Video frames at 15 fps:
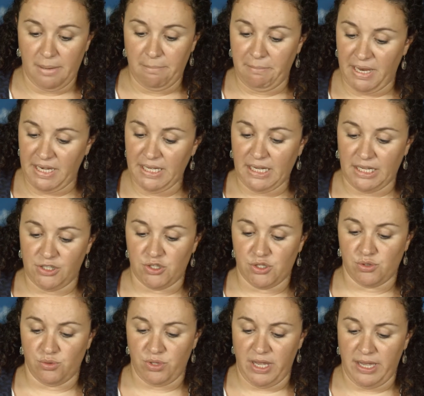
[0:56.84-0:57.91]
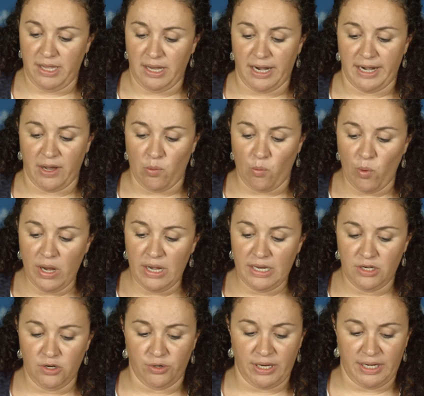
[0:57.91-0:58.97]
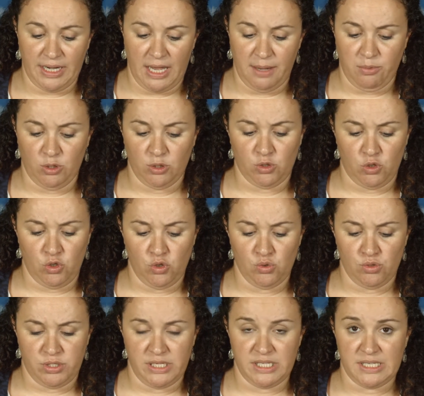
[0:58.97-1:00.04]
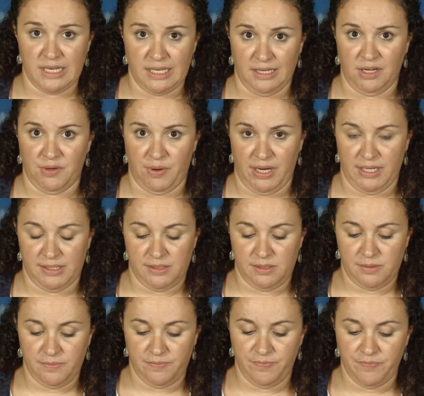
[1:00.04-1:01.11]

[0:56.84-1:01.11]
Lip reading: Many countries today are unwilling or unable to use these legal rights.